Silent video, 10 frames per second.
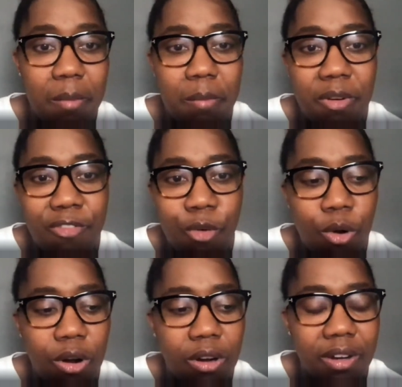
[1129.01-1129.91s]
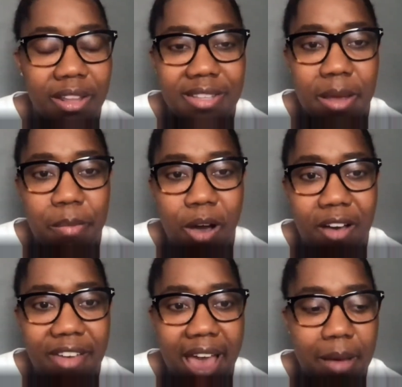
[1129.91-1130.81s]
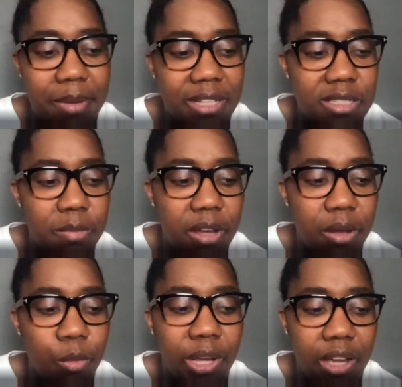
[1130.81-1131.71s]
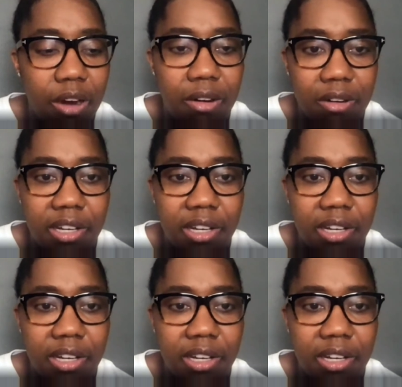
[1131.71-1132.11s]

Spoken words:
before tip-off happens, but we are,